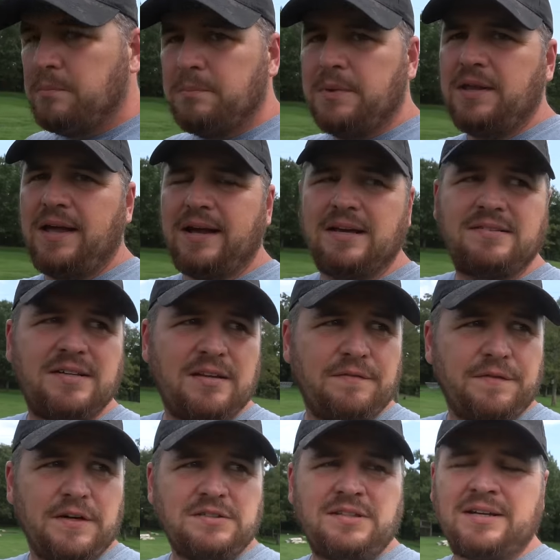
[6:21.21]
But like I said, the
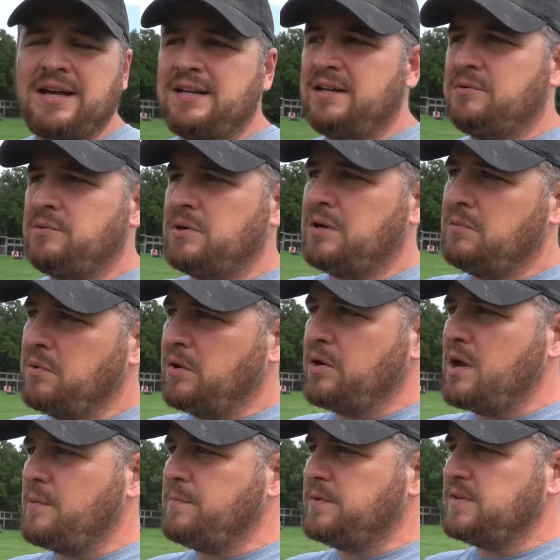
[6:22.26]
first thing I did when I
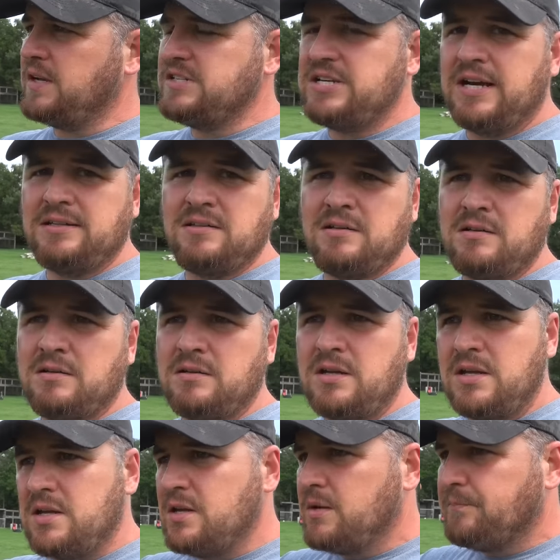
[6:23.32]
woke up is I checked on
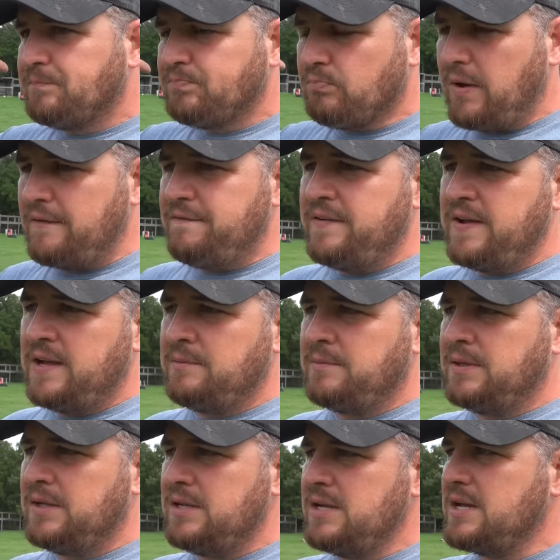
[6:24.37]
my
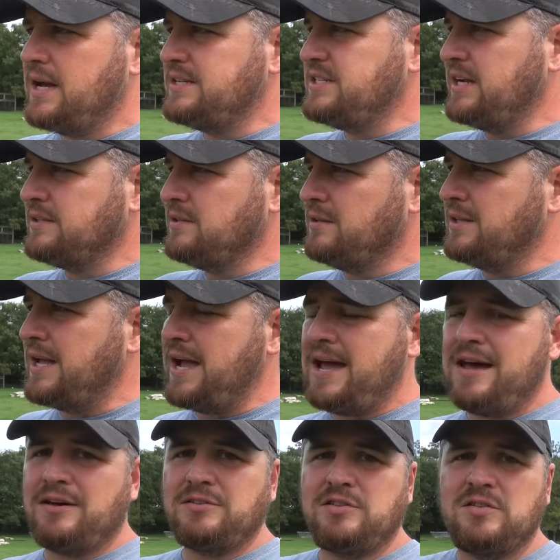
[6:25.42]
family. I checked on the
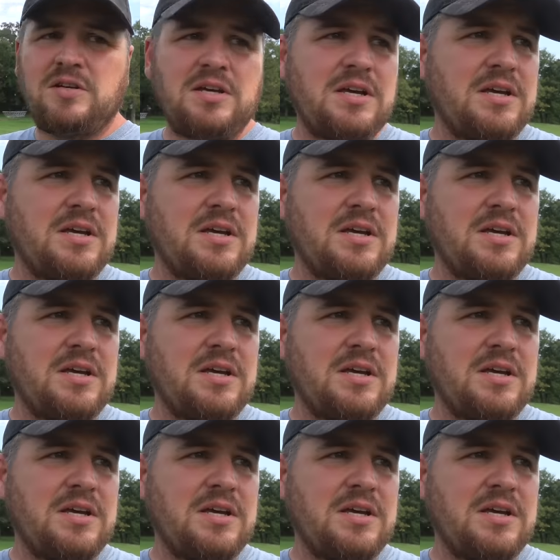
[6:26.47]
house,